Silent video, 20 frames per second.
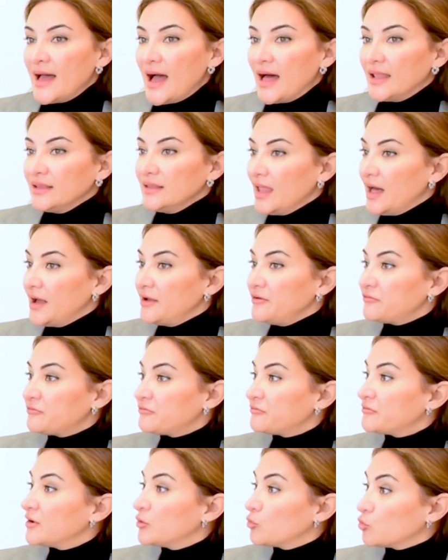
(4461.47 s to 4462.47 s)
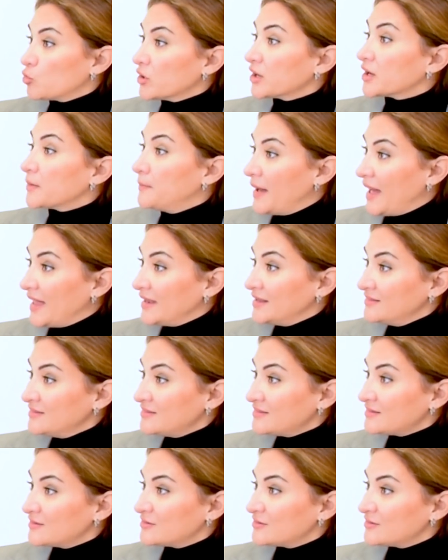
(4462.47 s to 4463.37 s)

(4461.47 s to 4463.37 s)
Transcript: a life work balance.